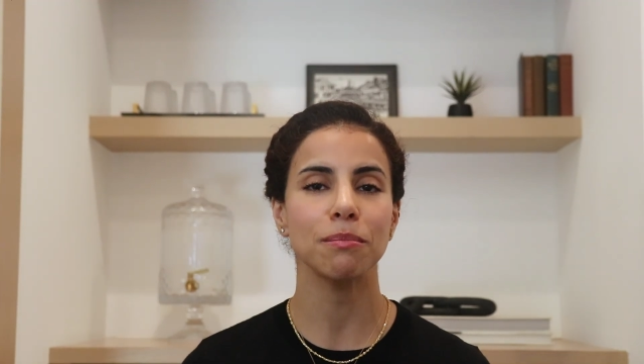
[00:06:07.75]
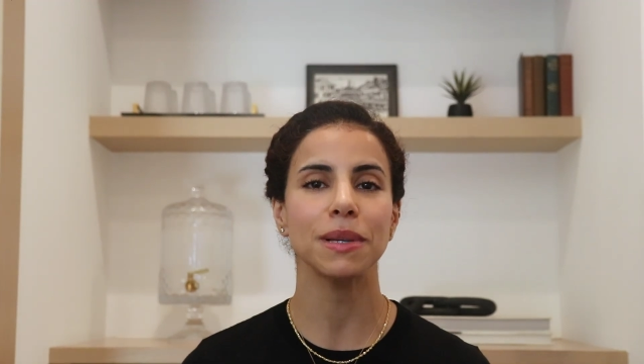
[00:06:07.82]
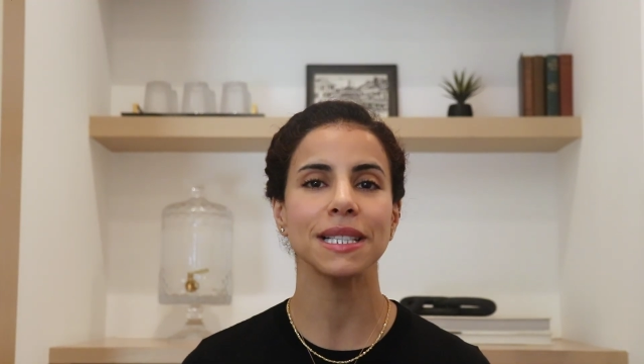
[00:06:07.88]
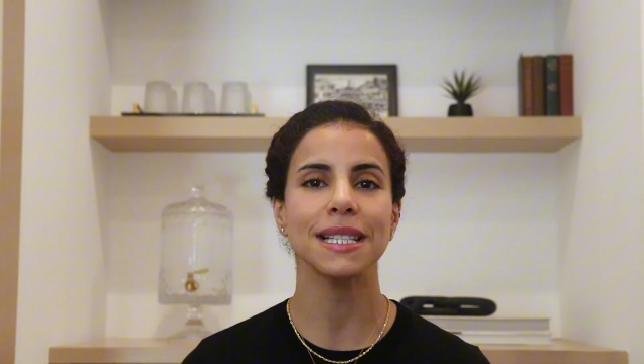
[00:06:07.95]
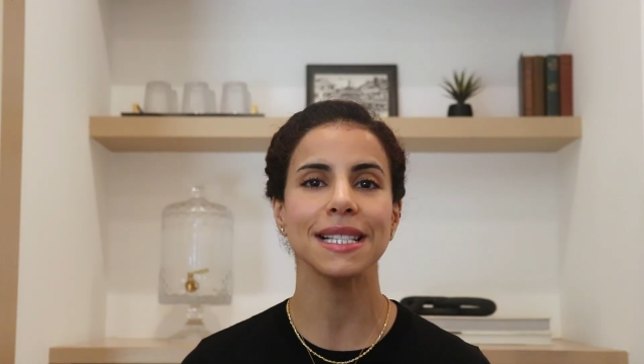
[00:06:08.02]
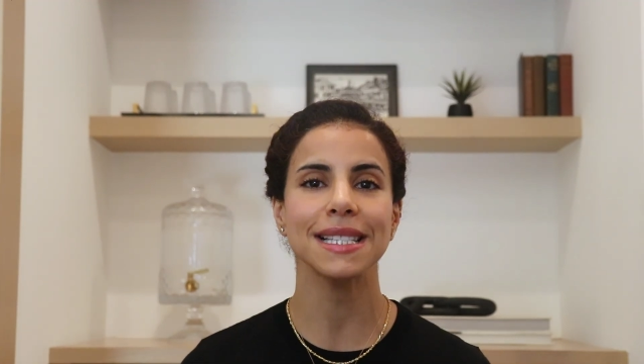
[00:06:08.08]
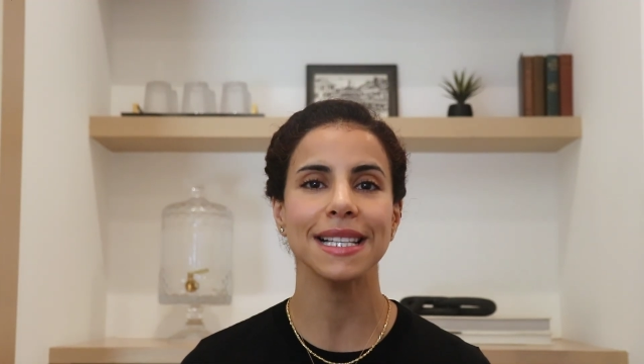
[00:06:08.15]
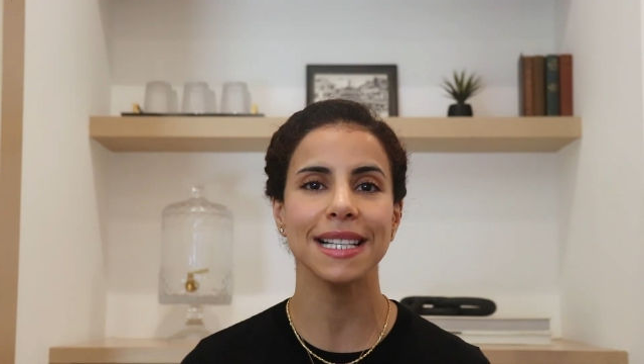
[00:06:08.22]

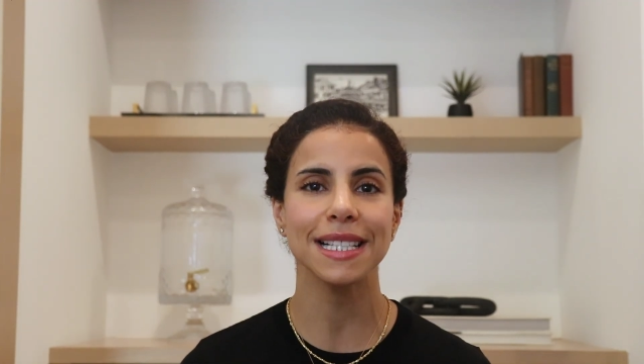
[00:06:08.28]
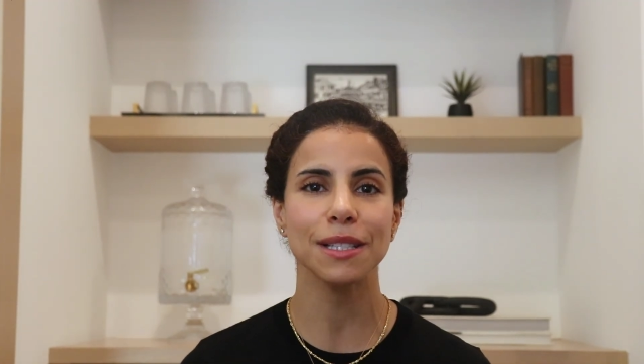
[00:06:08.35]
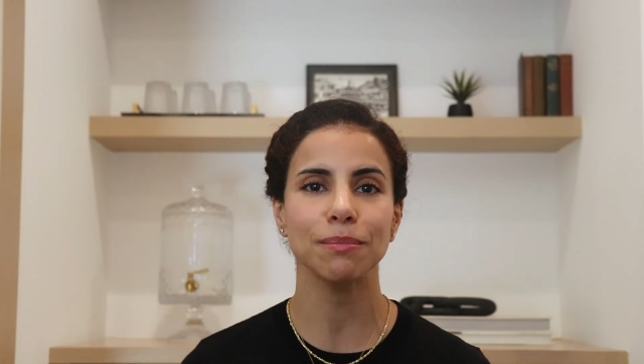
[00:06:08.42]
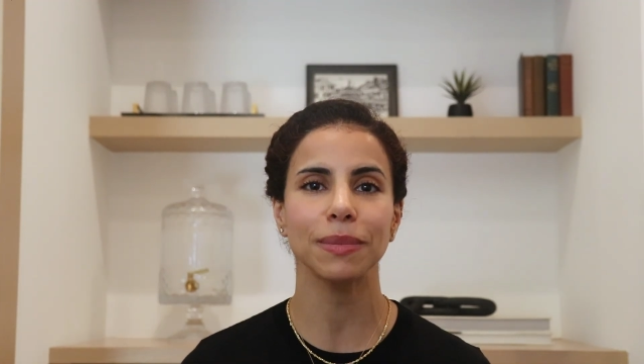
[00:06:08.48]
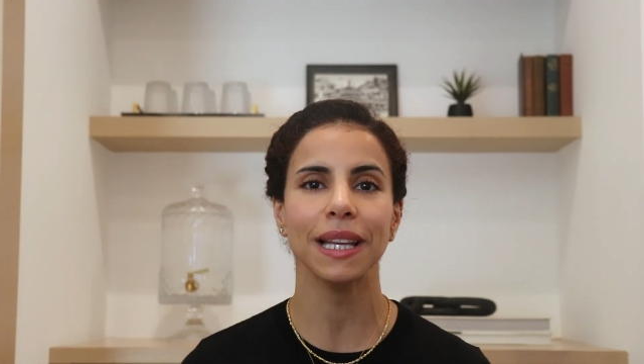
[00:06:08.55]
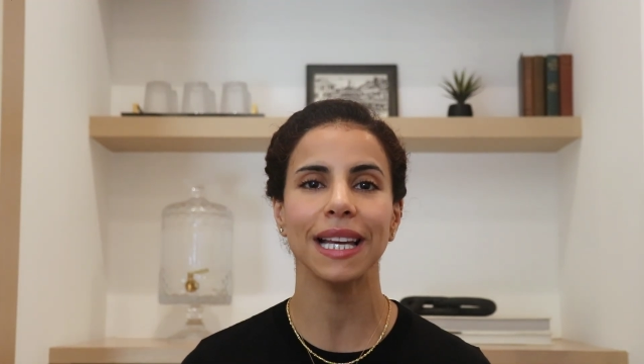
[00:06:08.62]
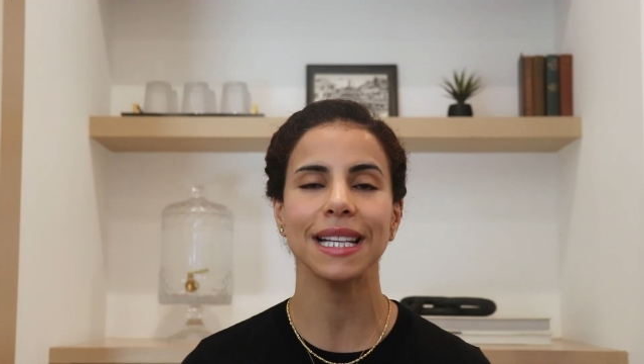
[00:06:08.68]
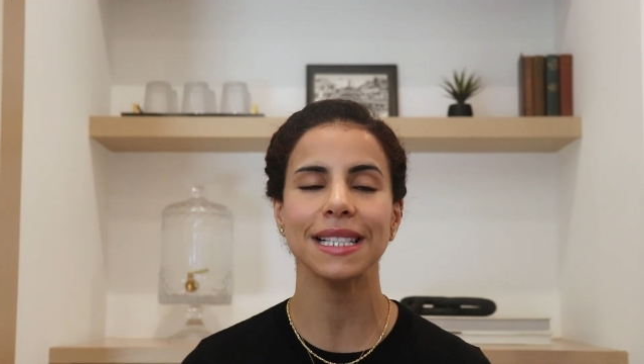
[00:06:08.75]
but it's
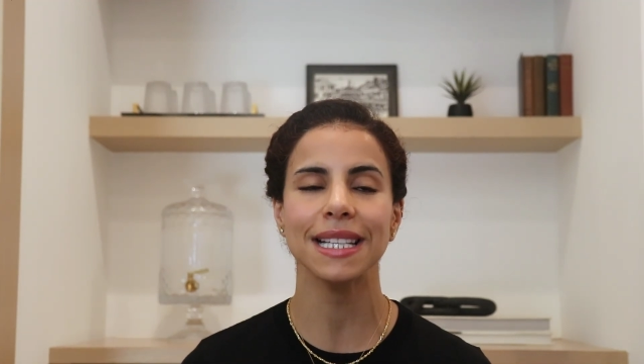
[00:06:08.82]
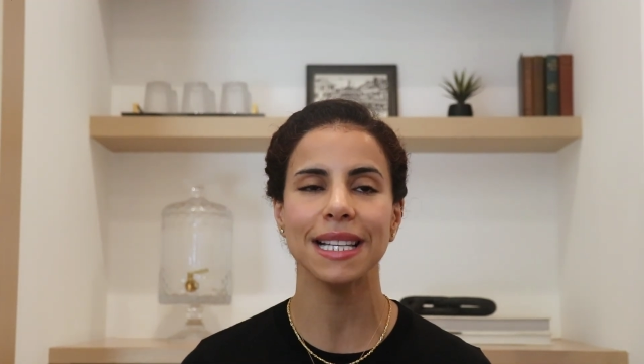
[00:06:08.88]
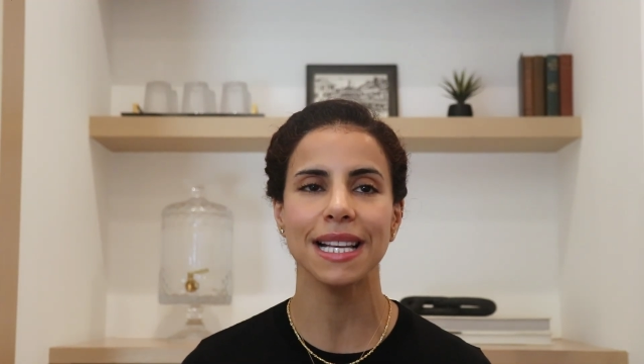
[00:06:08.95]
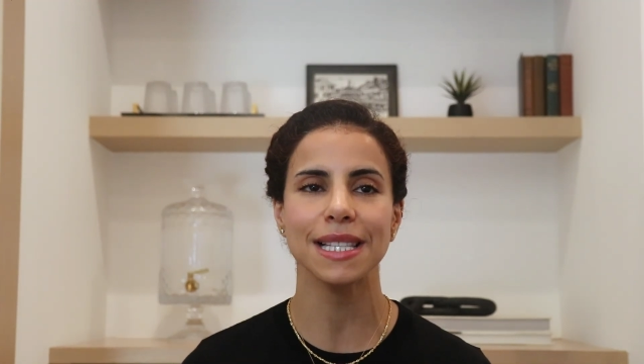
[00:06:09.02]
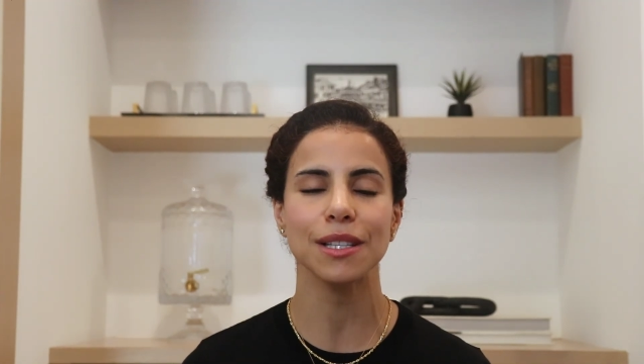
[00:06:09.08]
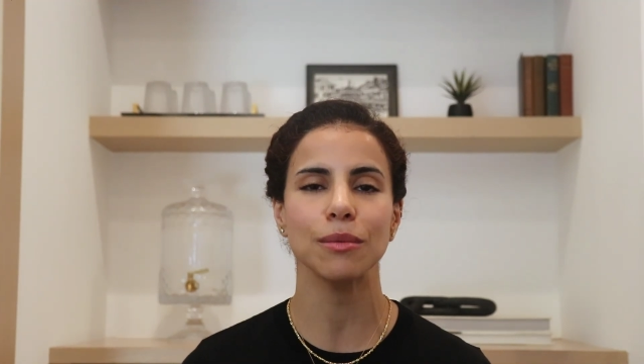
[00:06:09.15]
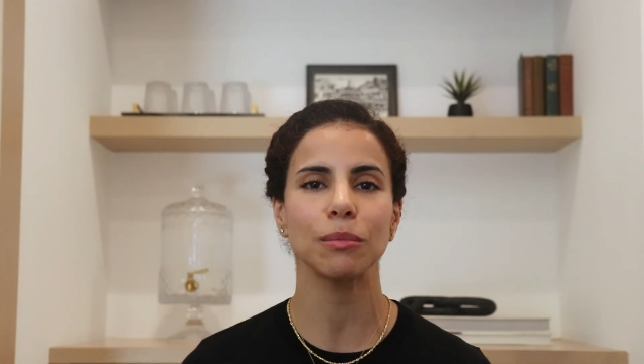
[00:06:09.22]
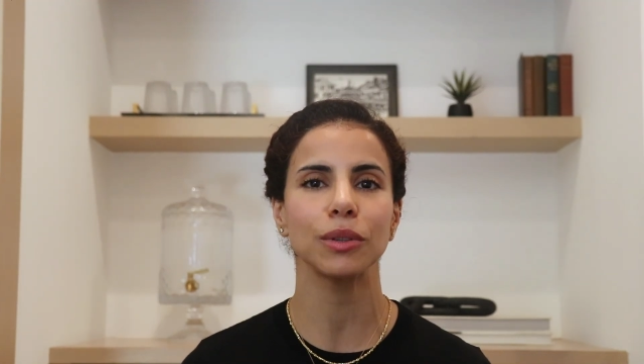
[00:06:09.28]
explained in
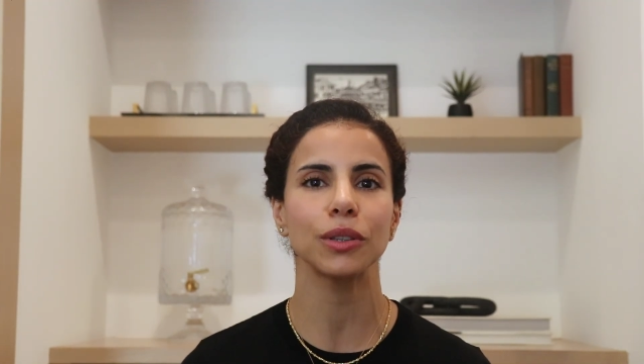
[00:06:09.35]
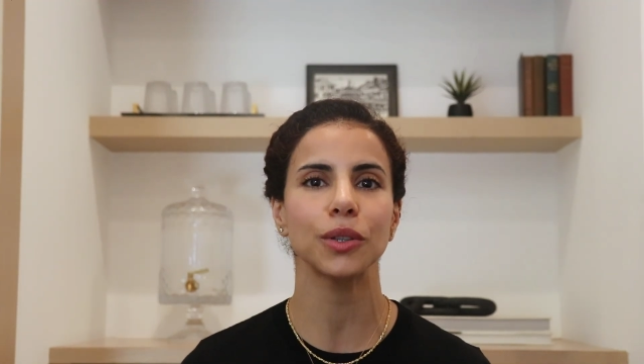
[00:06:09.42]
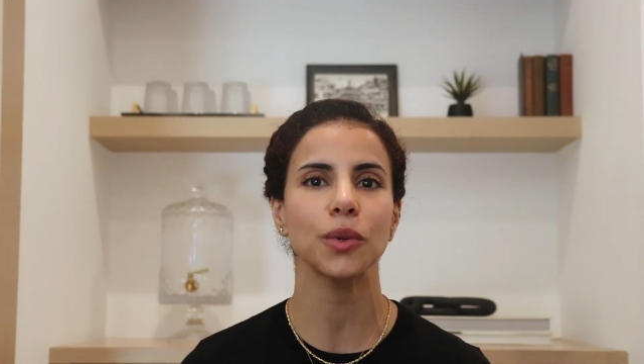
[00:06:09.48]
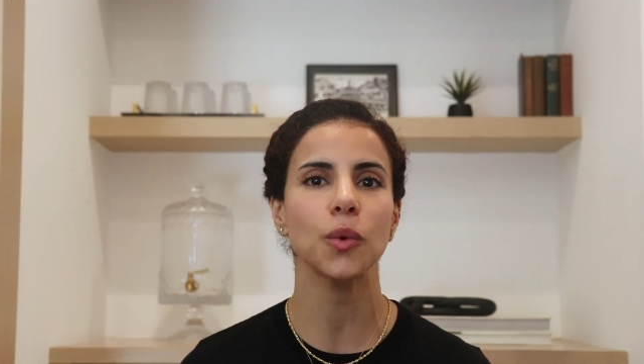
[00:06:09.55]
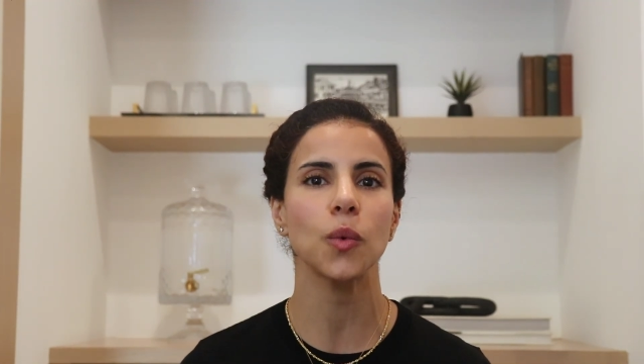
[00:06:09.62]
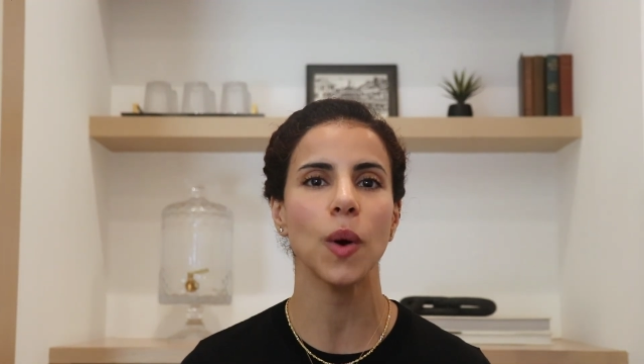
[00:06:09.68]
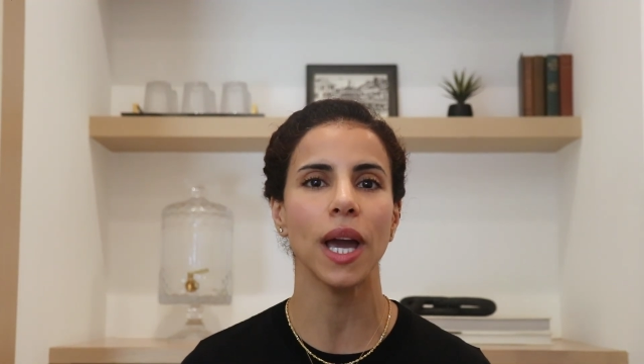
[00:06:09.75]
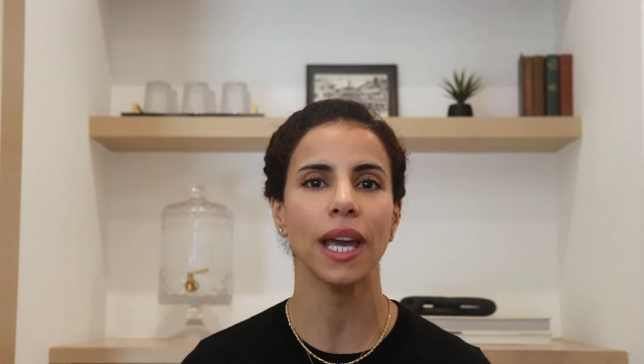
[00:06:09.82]
a
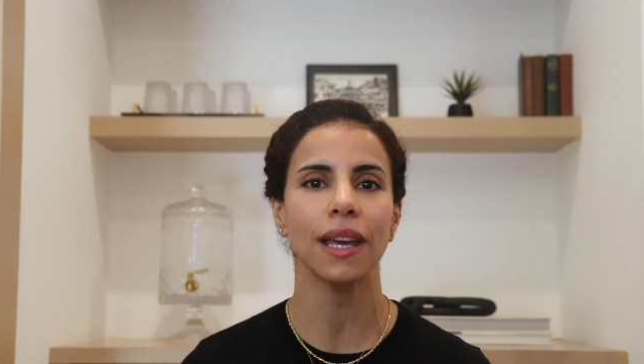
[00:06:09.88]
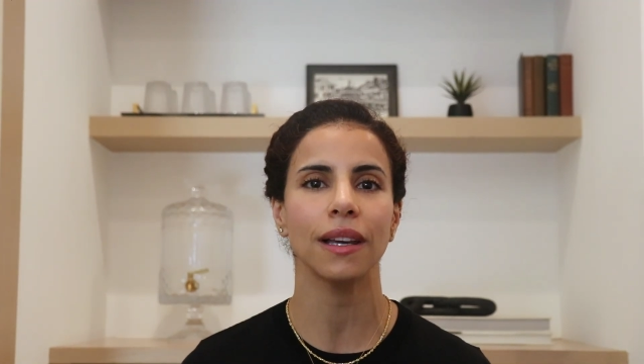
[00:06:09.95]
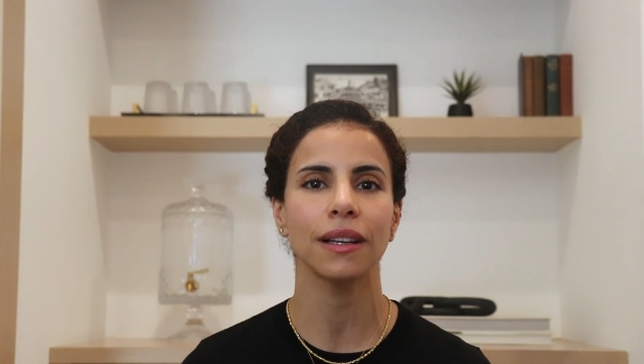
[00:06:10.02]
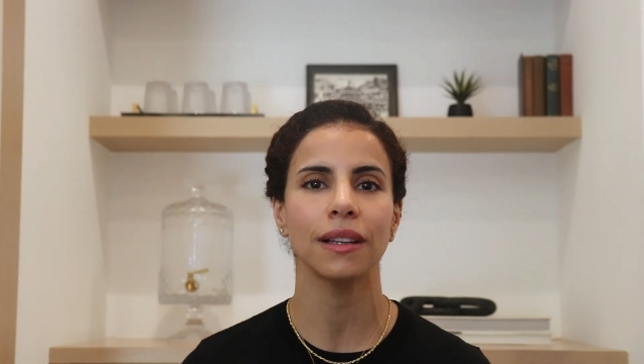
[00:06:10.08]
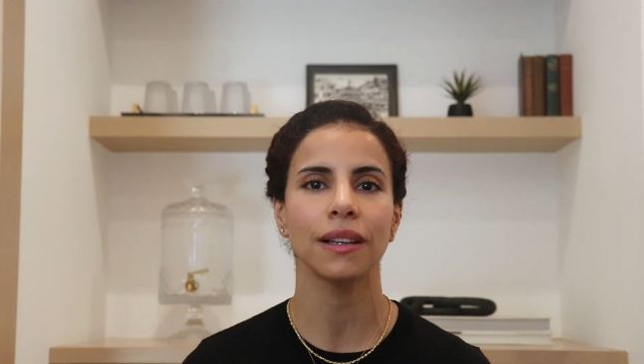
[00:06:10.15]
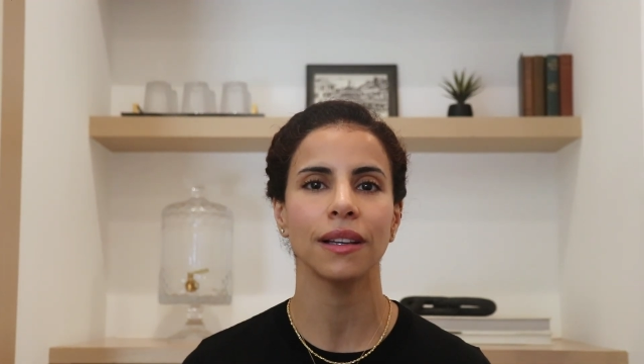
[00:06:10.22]
simpler way.